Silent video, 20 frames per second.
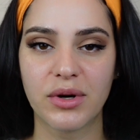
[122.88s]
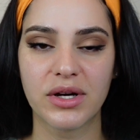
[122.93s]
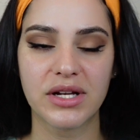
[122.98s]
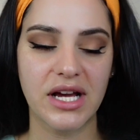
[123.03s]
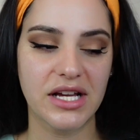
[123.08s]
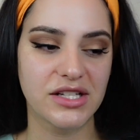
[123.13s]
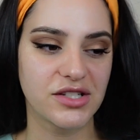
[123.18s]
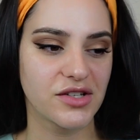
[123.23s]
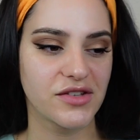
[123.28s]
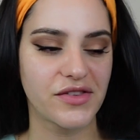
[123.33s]

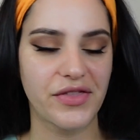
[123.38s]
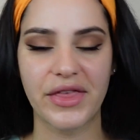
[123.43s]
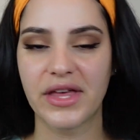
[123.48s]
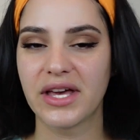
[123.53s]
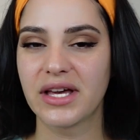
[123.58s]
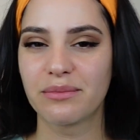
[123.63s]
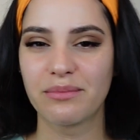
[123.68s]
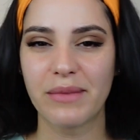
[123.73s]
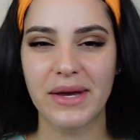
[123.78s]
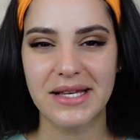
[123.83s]
But I just
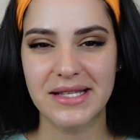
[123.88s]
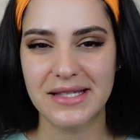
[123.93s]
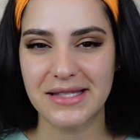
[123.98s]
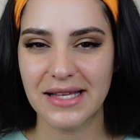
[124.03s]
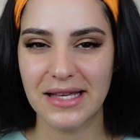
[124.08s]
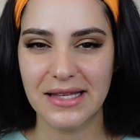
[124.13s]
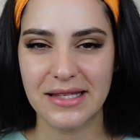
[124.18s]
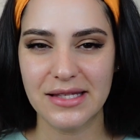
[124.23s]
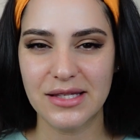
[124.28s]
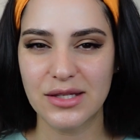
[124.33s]
think it makes
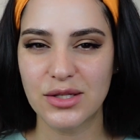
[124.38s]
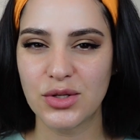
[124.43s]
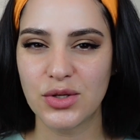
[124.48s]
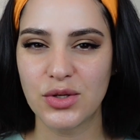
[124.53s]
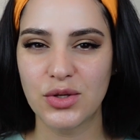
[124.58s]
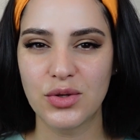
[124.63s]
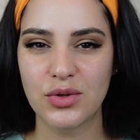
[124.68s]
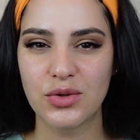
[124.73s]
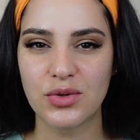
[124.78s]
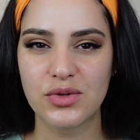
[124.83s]
sense to
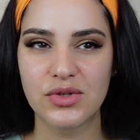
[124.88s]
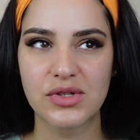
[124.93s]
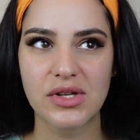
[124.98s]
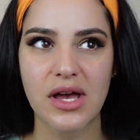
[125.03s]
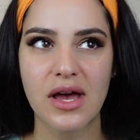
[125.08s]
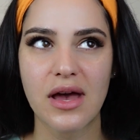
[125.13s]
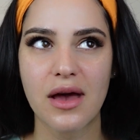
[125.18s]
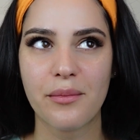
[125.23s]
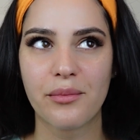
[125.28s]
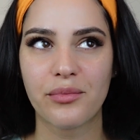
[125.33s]
use
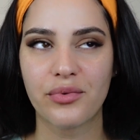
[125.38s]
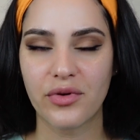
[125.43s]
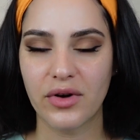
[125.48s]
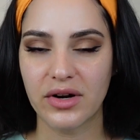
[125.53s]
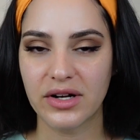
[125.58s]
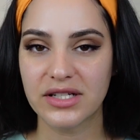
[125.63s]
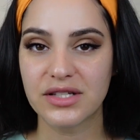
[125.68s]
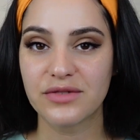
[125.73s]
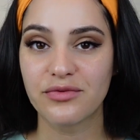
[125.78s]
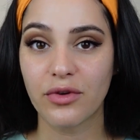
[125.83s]

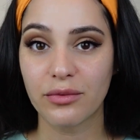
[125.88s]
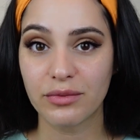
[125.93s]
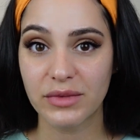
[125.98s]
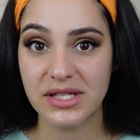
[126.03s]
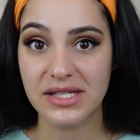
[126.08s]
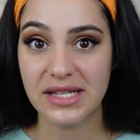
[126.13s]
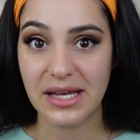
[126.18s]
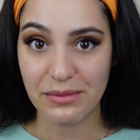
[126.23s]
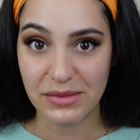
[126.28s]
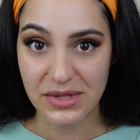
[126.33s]
products from the
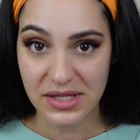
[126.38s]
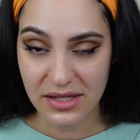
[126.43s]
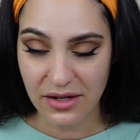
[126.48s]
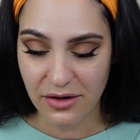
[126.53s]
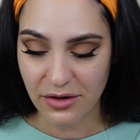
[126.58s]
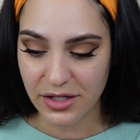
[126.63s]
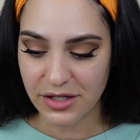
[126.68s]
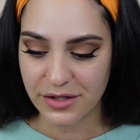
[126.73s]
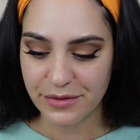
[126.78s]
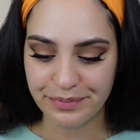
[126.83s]
same
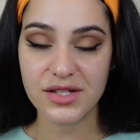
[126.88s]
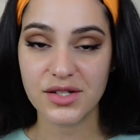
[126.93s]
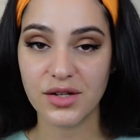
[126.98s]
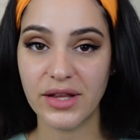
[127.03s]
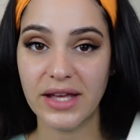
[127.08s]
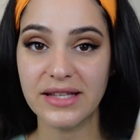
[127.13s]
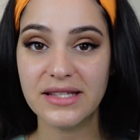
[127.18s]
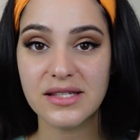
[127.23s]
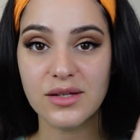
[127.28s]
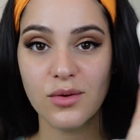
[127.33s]
series, so
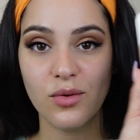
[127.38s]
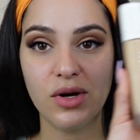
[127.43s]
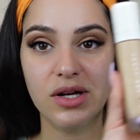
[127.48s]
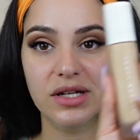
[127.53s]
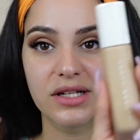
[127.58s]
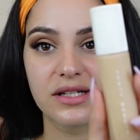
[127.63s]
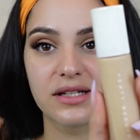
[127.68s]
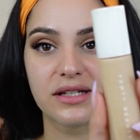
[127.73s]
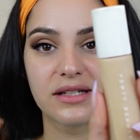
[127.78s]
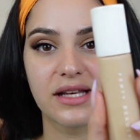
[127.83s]
that's the
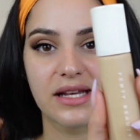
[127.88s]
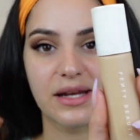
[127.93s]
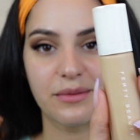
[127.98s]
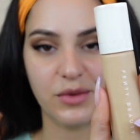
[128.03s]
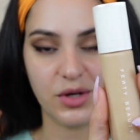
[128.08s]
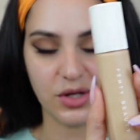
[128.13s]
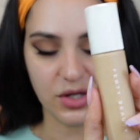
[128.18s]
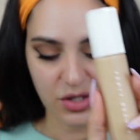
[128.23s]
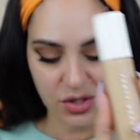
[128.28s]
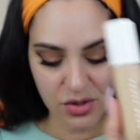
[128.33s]
one that
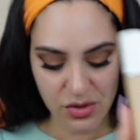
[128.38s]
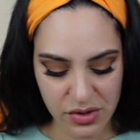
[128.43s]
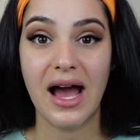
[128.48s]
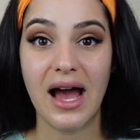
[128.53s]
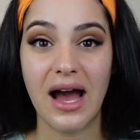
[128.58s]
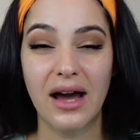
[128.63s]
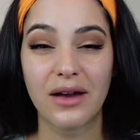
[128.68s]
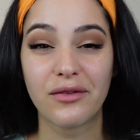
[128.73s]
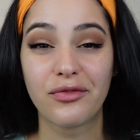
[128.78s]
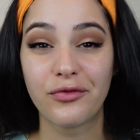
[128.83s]
I'm going to use.
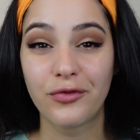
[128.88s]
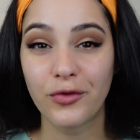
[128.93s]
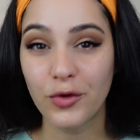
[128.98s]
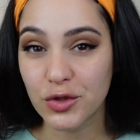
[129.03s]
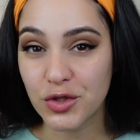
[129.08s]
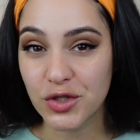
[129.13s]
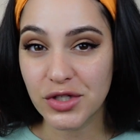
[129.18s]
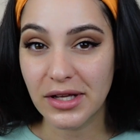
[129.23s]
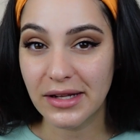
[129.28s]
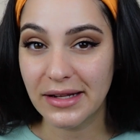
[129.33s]

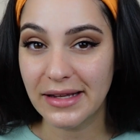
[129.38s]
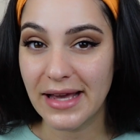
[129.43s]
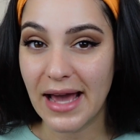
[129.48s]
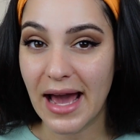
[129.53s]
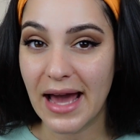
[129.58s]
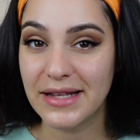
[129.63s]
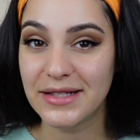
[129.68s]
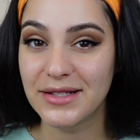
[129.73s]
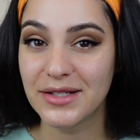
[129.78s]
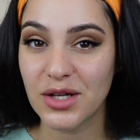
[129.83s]
Unfortunately,
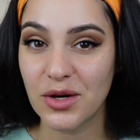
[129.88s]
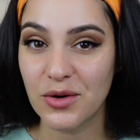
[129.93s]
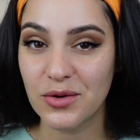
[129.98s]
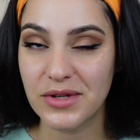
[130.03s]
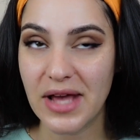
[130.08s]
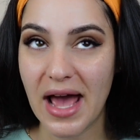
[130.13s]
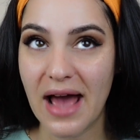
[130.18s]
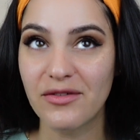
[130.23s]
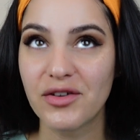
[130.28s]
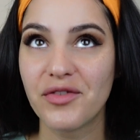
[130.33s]
I
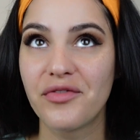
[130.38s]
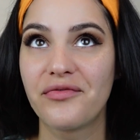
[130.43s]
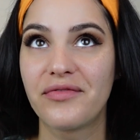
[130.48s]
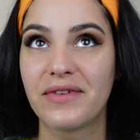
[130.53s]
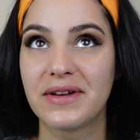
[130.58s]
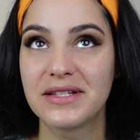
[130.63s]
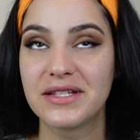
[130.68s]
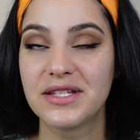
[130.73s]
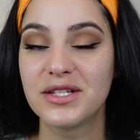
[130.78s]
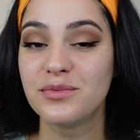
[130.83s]
don't have a
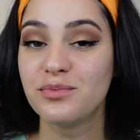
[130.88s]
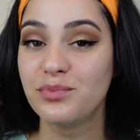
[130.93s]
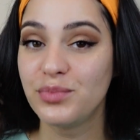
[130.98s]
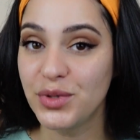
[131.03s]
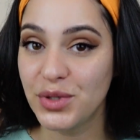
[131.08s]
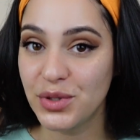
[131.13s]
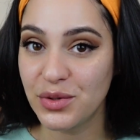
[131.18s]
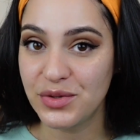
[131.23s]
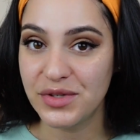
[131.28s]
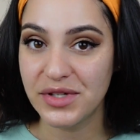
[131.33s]
Fenty
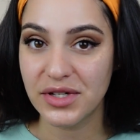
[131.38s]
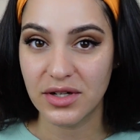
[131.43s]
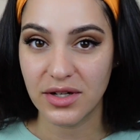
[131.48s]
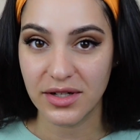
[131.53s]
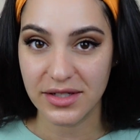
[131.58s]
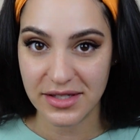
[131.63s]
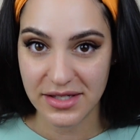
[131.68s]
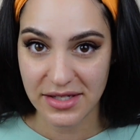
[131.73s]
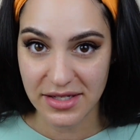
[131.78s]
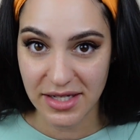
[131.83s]
Beauty
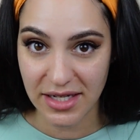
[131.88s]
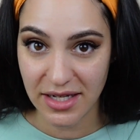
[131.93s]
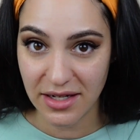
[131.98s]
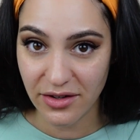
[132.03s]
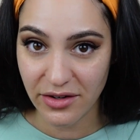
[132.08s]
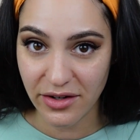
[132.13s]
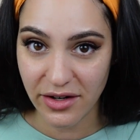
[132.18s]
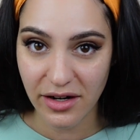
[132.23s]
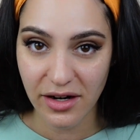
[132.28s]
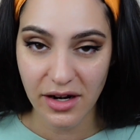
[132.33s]

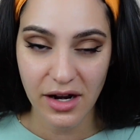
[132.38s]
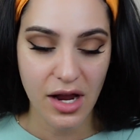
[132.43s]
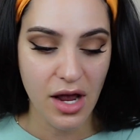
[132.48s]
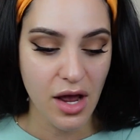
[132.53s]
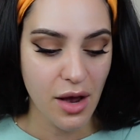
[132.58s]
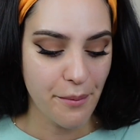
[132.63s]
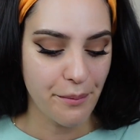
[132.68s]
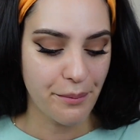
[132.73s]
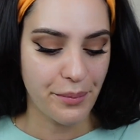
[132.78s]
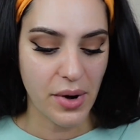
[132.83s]
concealer,
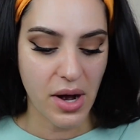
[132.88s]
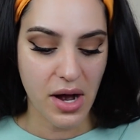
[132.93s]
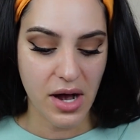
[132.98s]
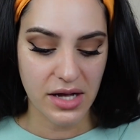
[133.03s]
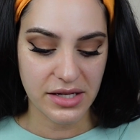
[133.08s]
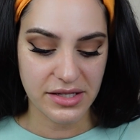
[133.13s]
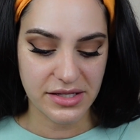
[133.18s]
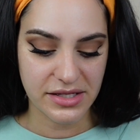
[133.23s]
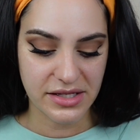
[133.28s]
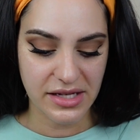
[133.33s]

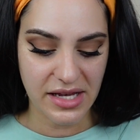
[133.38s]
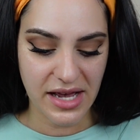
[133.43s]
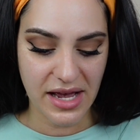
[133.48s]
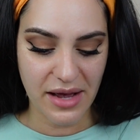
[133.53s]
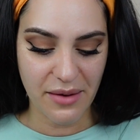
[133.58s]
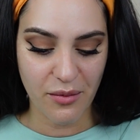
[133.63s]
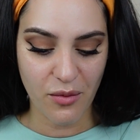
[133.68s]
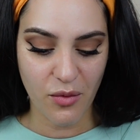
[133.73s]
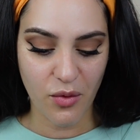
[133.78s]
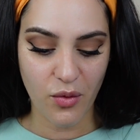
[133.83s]
but
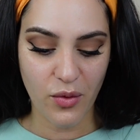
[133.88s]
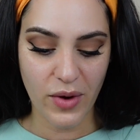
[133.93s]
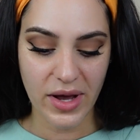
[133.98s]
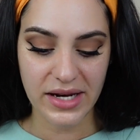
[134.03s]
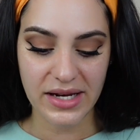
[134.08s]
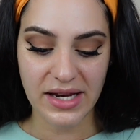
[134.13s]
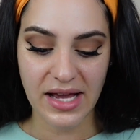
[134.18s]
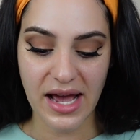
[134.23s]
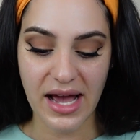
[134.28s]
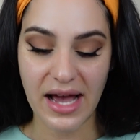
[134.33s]

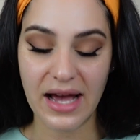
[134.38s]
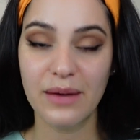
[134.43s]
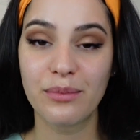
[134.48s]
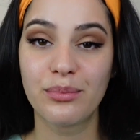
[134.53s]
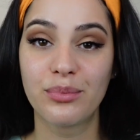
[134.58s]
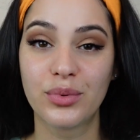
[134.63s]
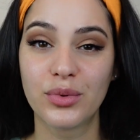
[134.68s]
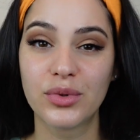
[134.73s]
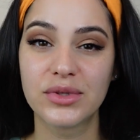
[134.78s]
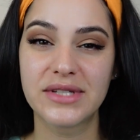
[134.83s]
when
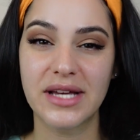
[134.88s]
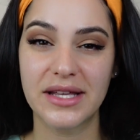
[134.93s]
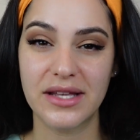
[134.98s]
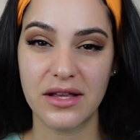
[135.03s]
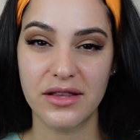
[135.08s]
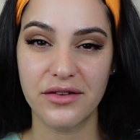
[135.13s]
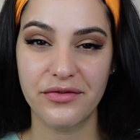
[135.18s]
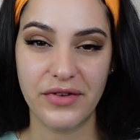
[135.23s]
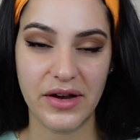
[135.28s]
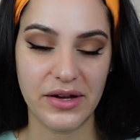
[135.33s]
I bought that
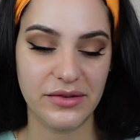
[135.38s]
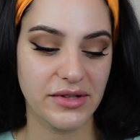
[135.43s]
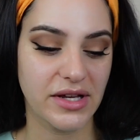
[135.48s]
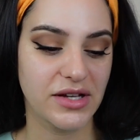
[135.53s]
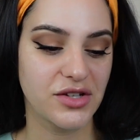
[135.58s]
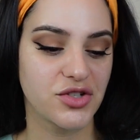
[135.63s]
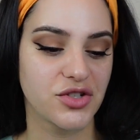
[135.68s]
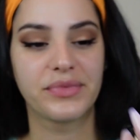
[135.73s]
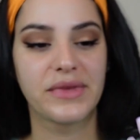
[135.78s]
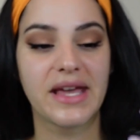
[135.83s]
other
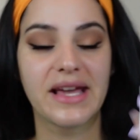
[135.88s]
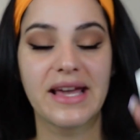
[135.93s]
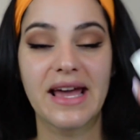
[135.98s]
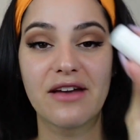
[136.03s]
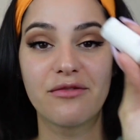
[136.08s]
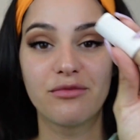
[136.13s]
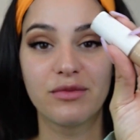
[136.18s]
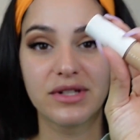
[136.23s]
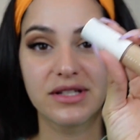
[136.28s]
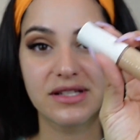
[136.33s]
foundation, they
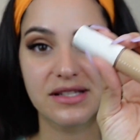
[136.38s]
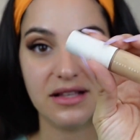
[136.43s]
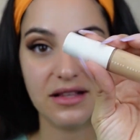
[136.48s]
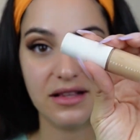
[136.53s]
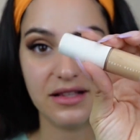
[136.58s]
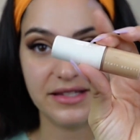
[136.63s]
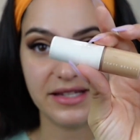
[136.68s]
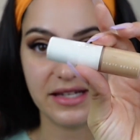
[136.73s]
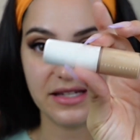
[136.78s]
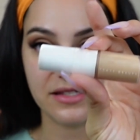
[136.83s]
gave me this
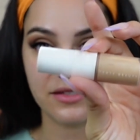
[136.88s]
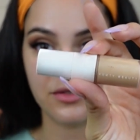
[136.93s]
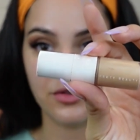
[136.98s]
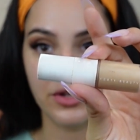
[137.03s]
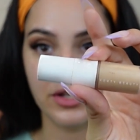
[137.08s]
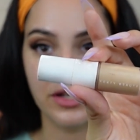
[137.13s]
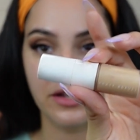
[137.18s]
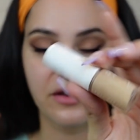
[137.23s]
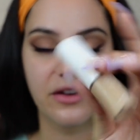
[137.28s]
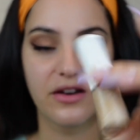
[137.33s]
little
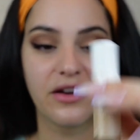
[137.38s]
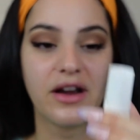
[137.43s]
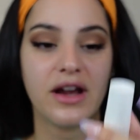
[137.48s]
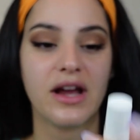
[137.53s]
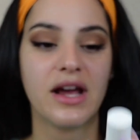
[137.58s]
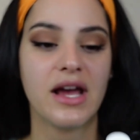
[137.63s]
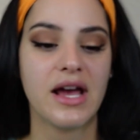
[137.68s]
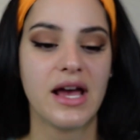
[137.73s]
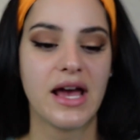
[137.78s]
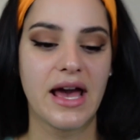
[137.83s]
tester here,
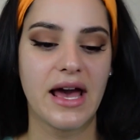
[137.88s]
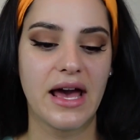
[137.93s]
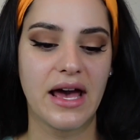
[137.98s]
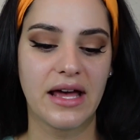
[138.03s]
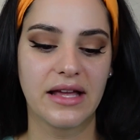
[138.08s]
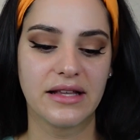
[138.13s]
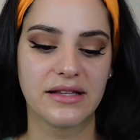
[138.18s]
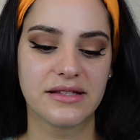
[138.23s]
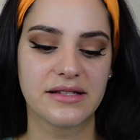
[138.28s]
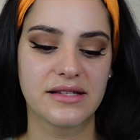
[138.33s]

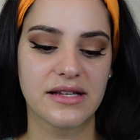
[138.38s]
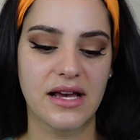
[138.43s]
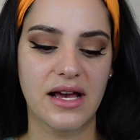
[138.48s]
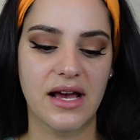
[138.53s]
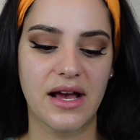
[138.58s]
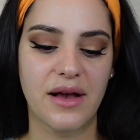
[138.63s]
and